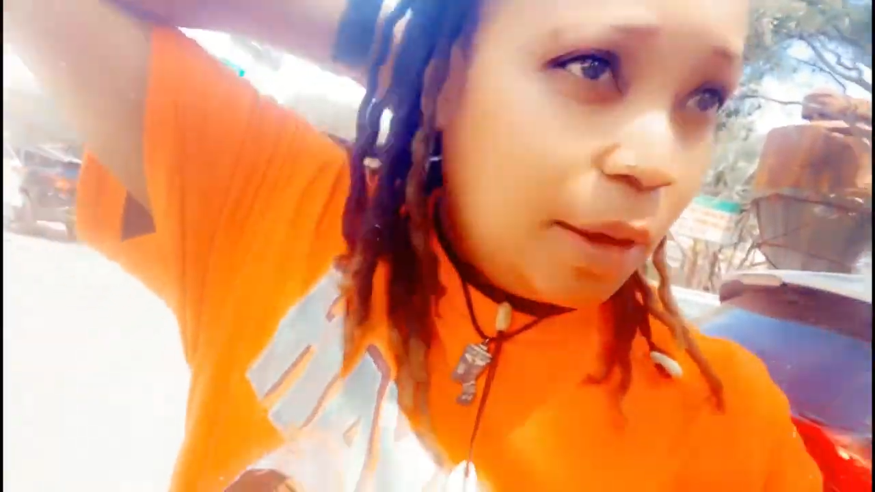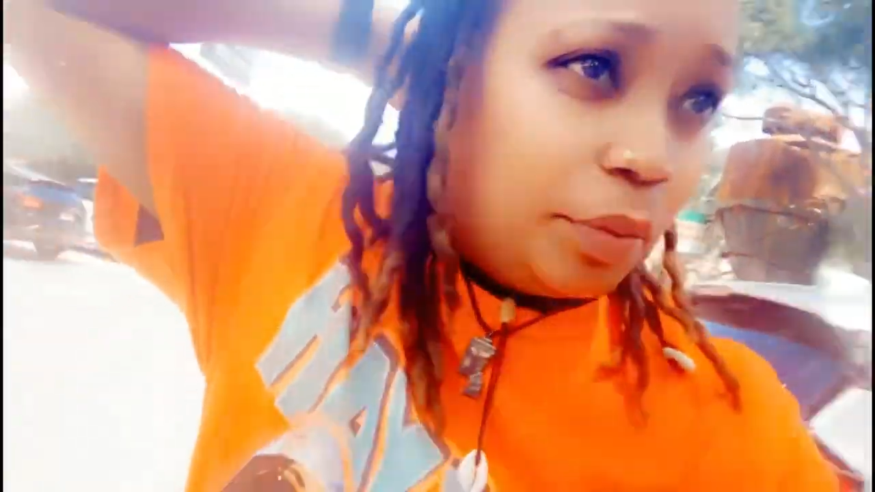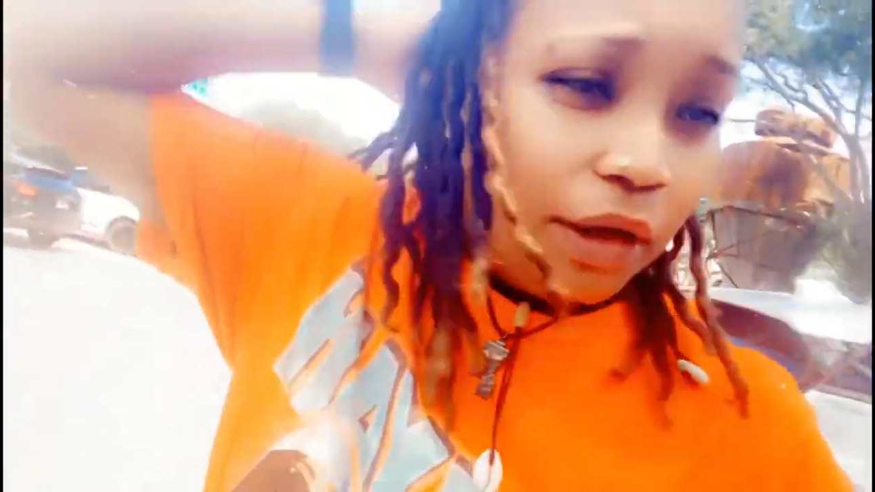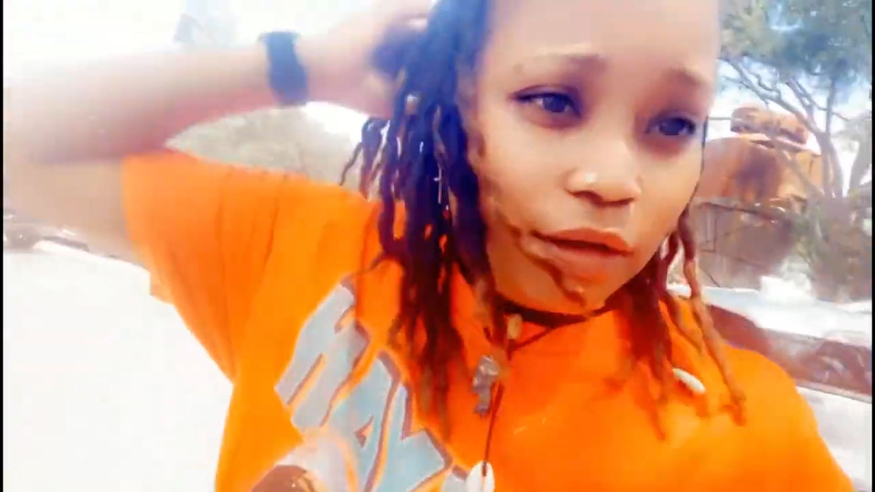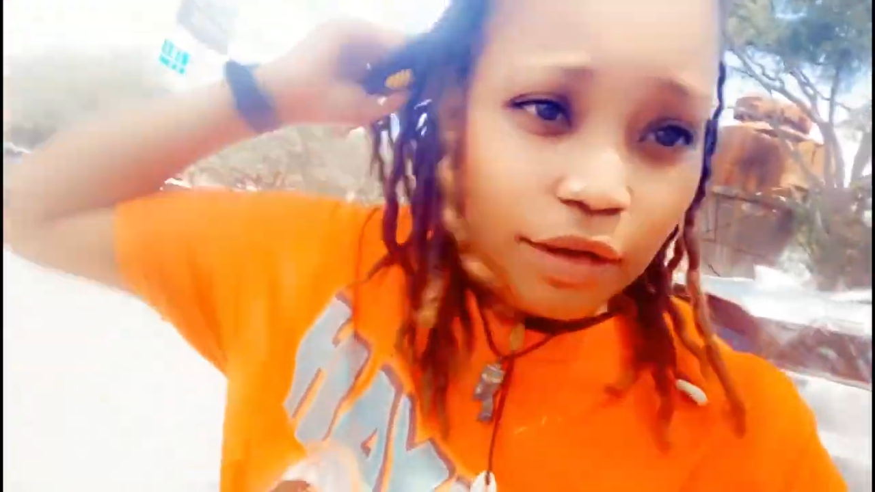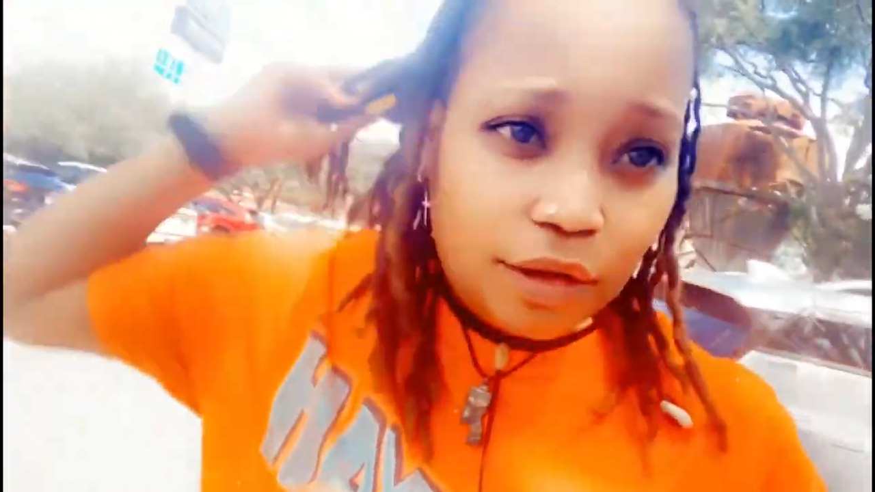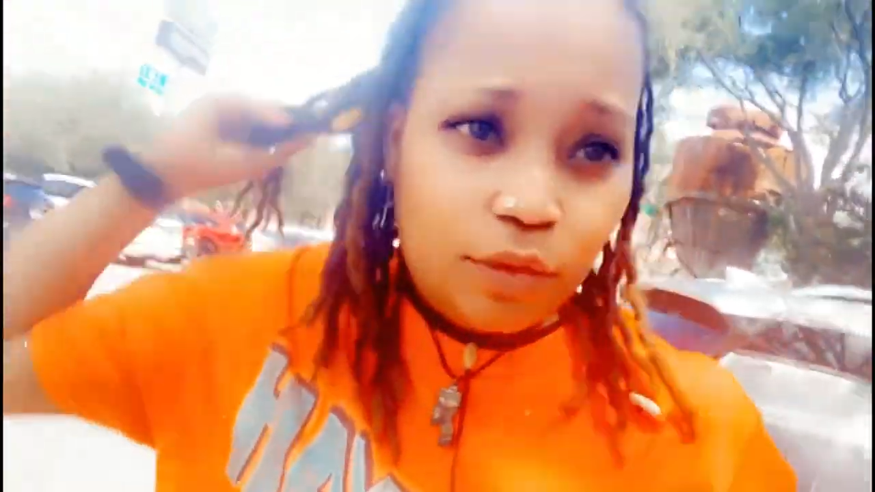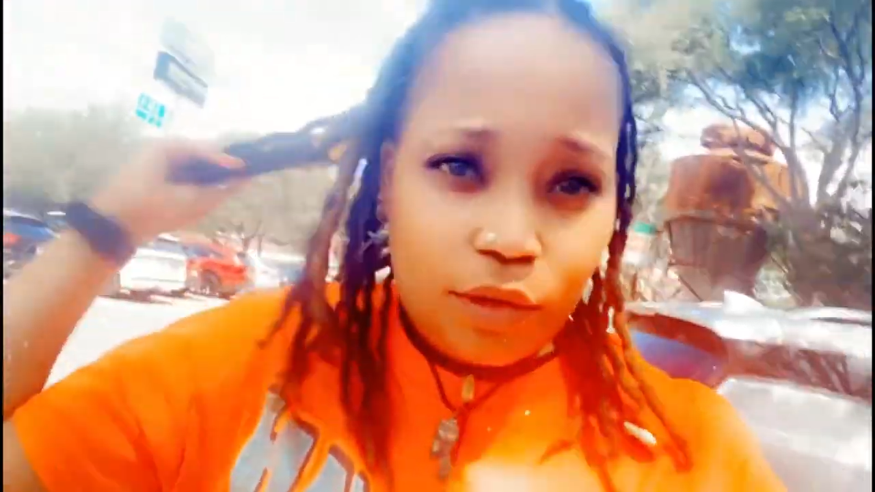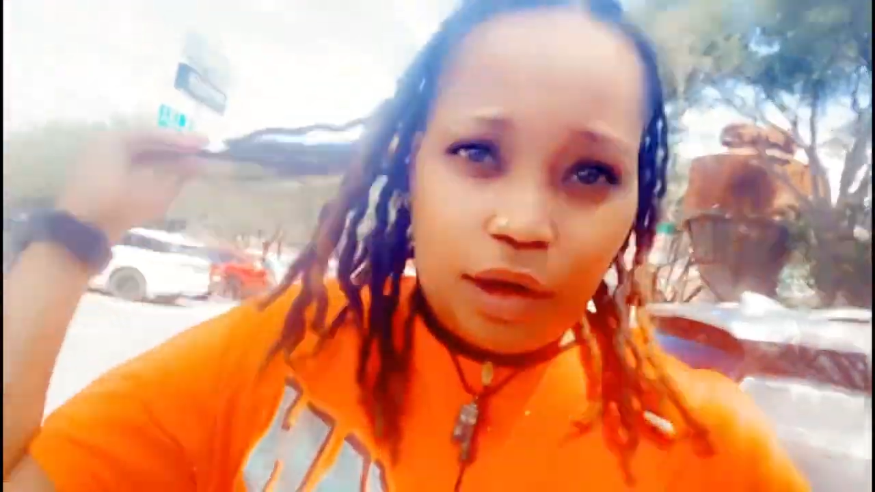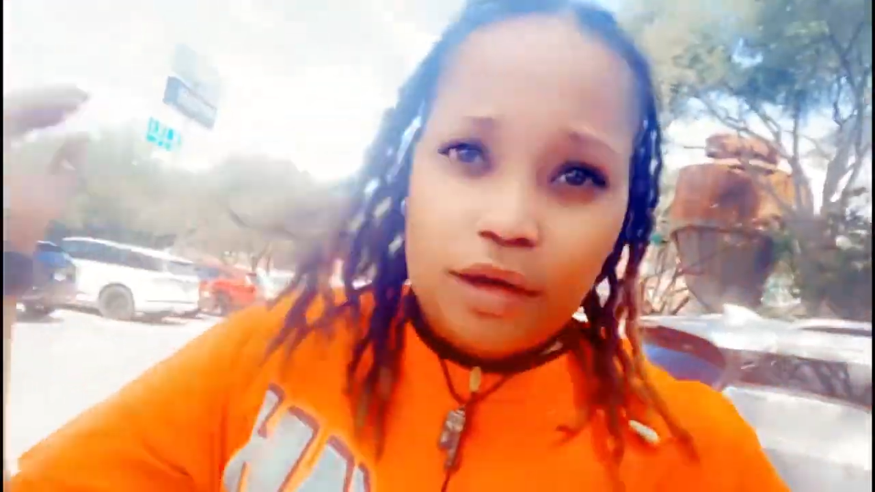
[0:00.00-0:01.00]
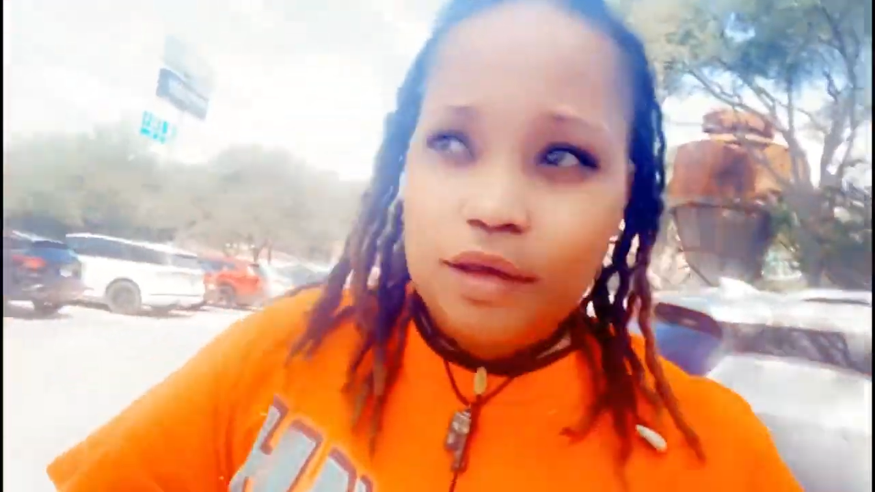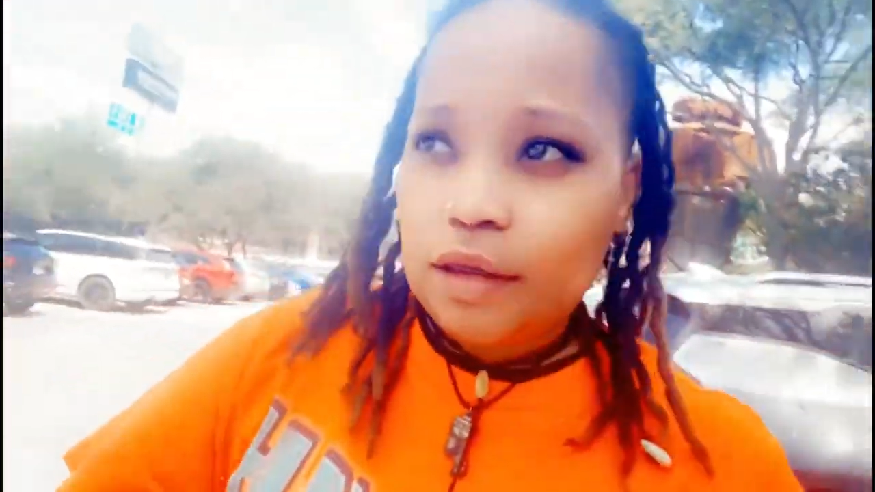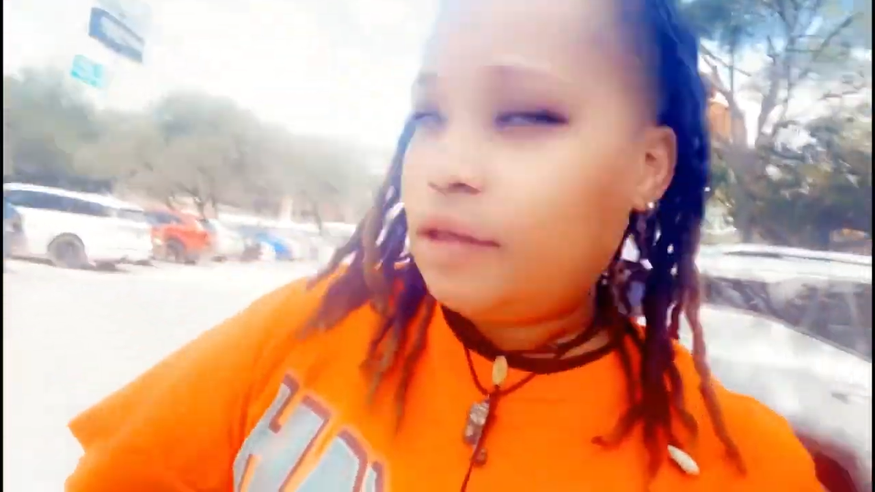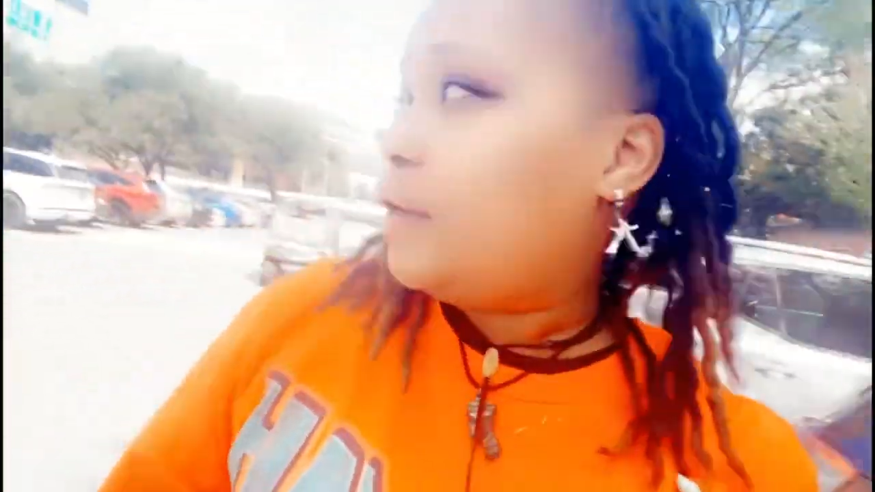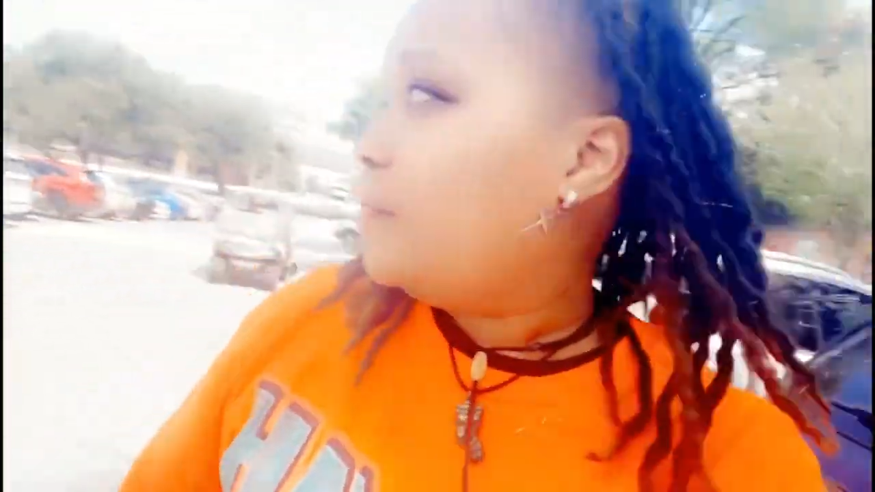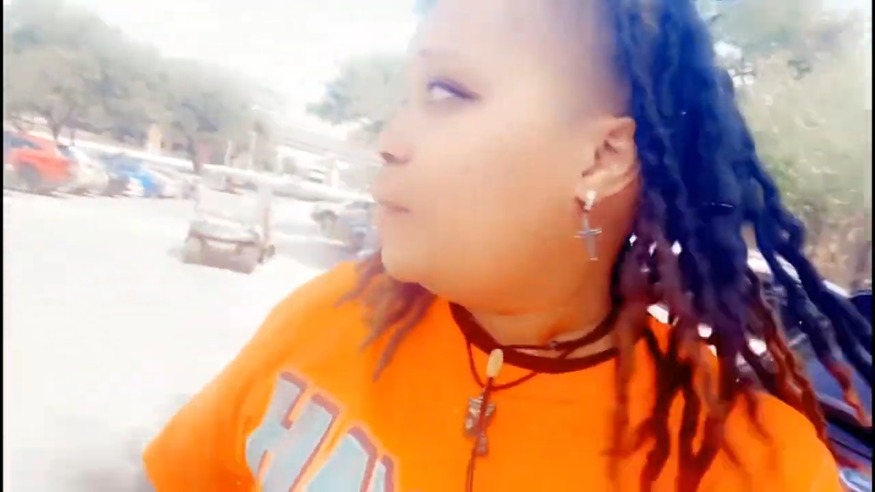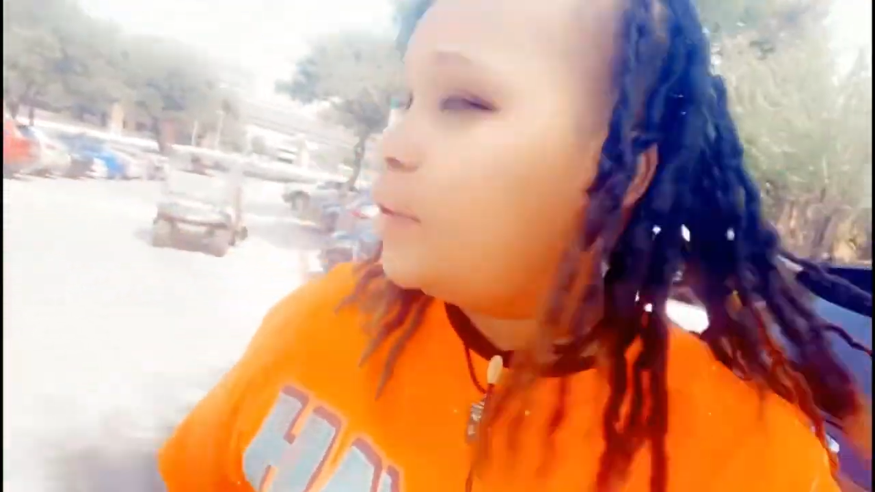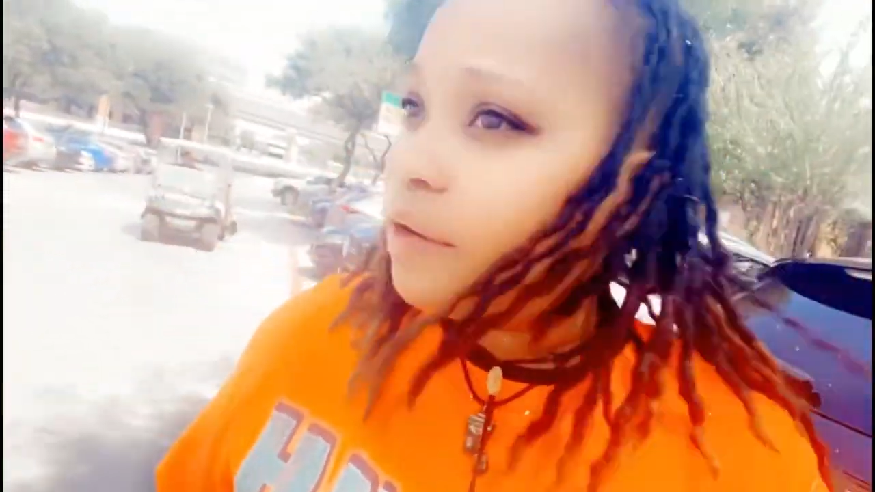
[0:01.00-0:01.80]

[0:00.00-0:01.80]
And while